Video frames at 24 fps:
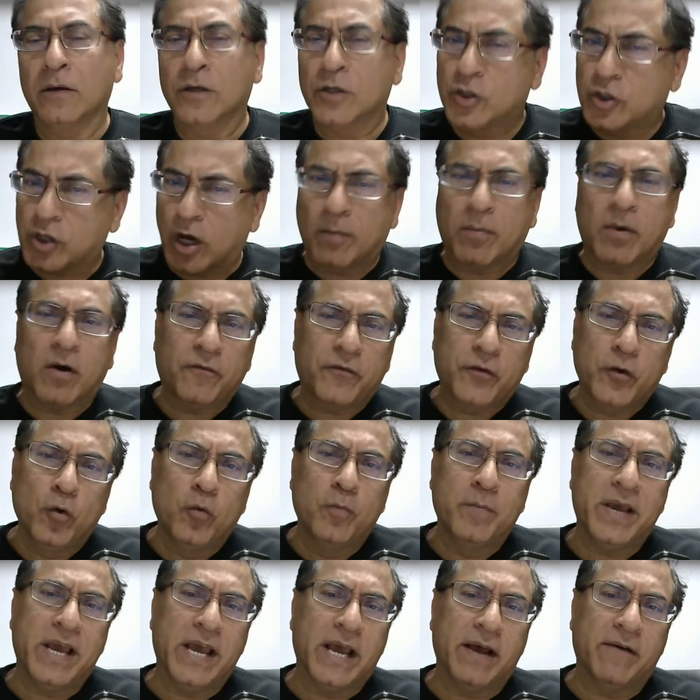some of you
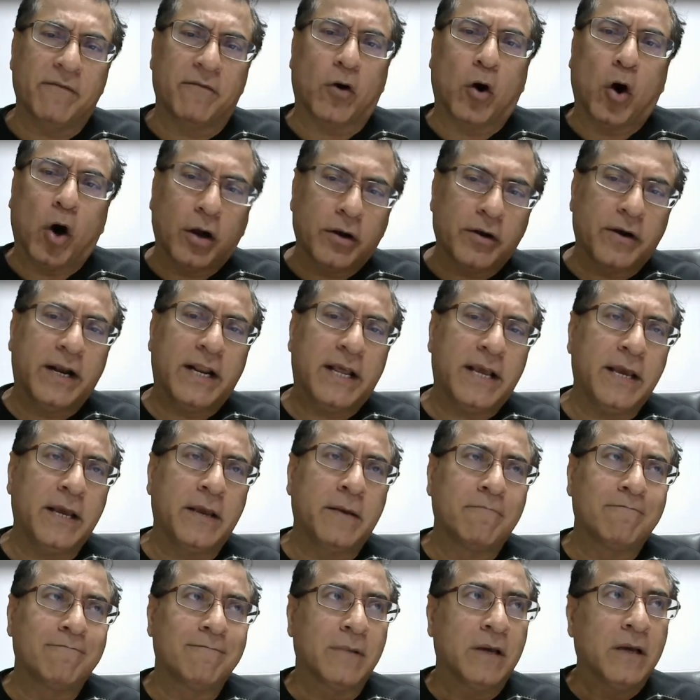may have
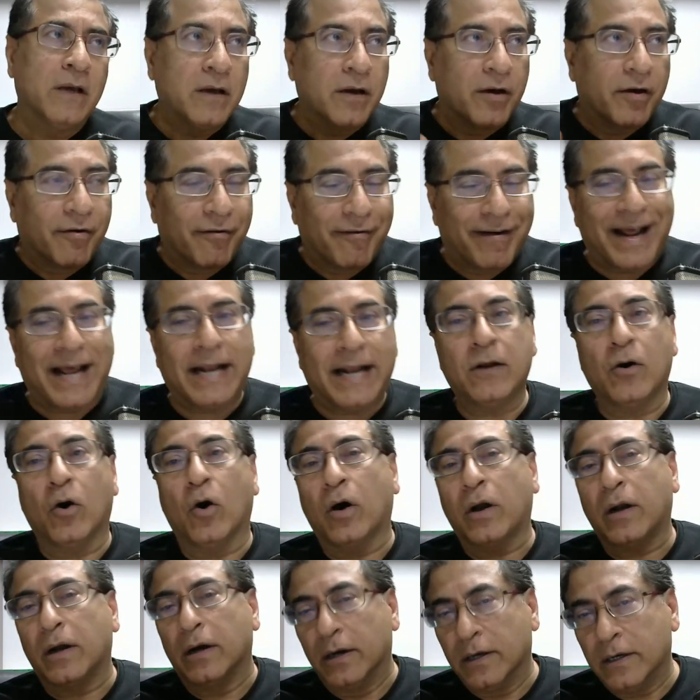already read
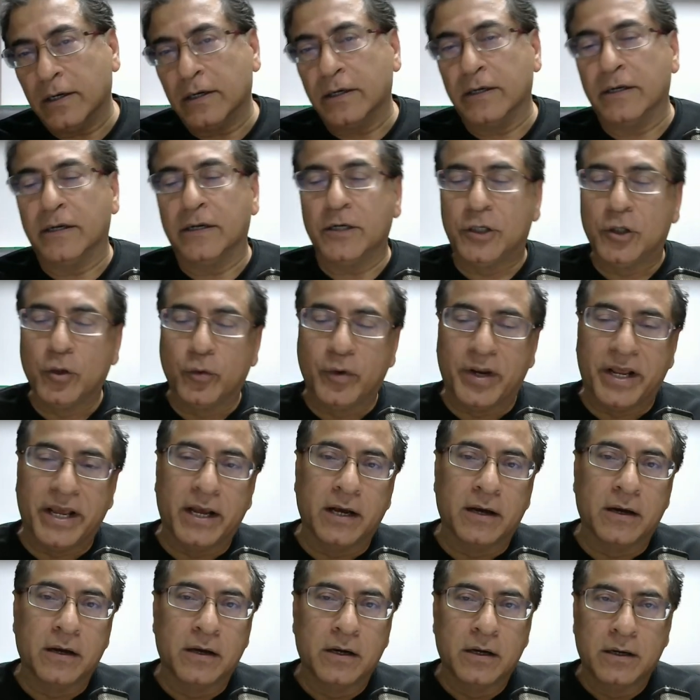or heard
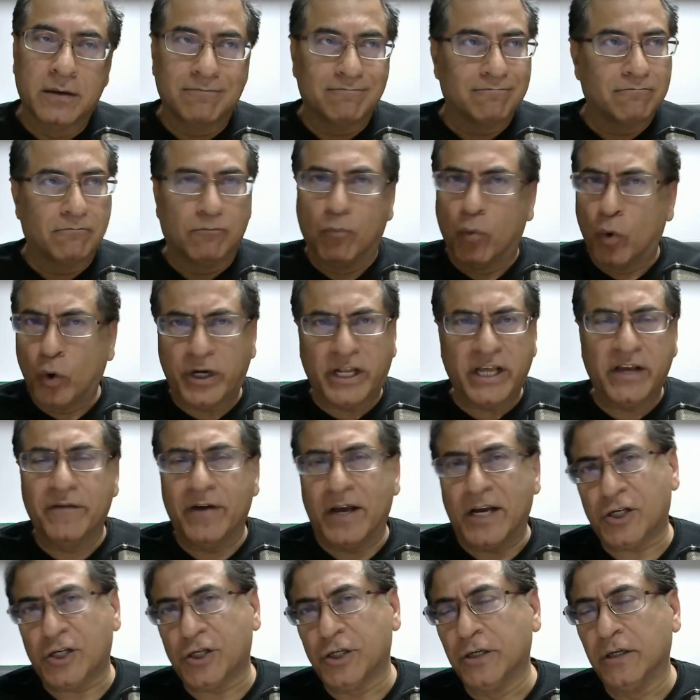during
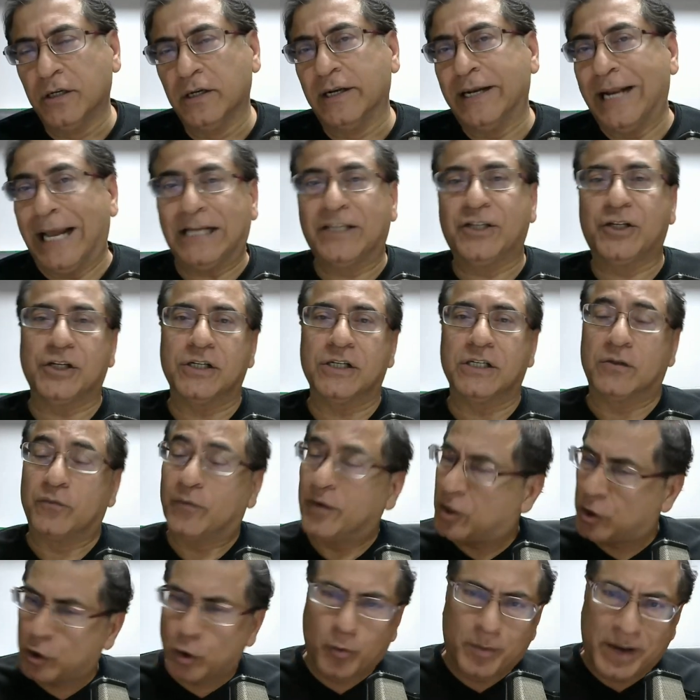motivational lectures,
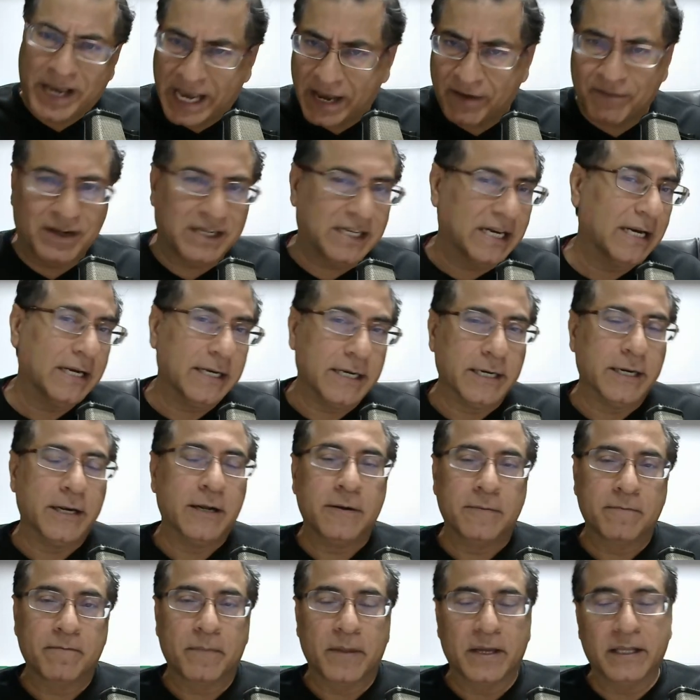which you may have attended
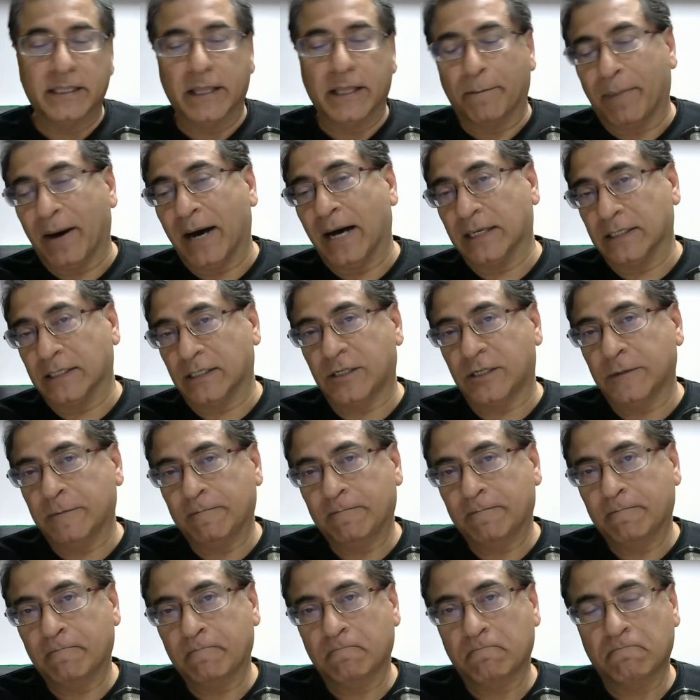in the
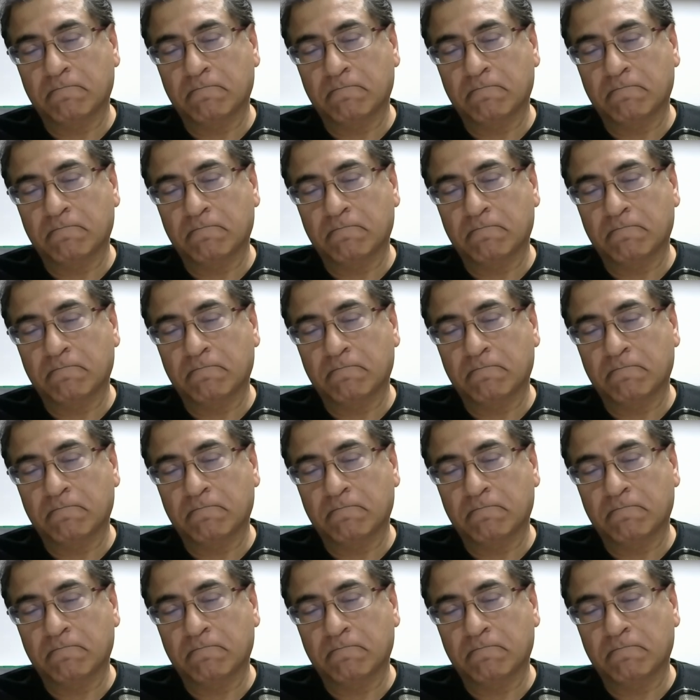past.